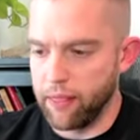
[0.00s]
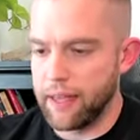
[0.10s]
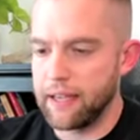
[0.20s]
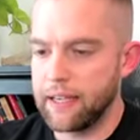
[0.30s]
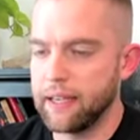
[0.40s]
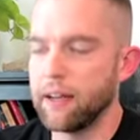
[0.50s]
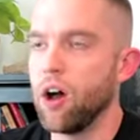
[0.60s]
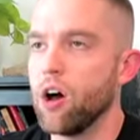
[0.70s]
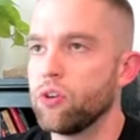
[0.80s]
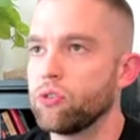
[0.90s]
They get
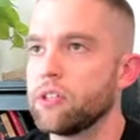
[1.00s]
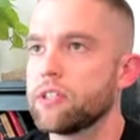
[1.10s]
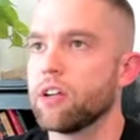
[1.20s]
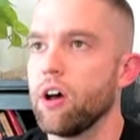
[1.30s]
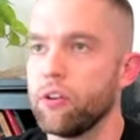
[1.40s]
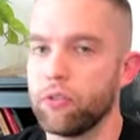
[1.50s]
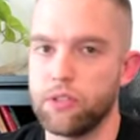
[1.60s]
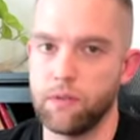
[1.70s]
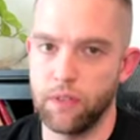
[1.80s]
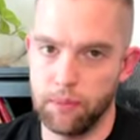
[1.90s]
hundreds and hundreds
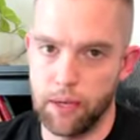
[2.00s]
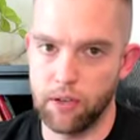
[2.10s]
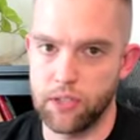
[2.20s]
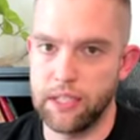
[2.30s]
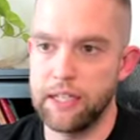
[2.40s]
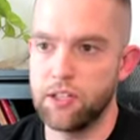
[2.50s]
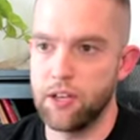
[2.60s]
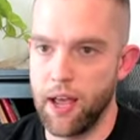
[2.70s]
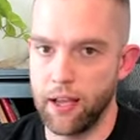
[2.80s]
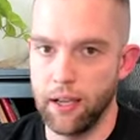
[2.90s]
of emails each
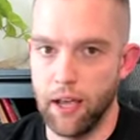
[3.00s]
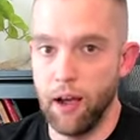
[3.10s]
day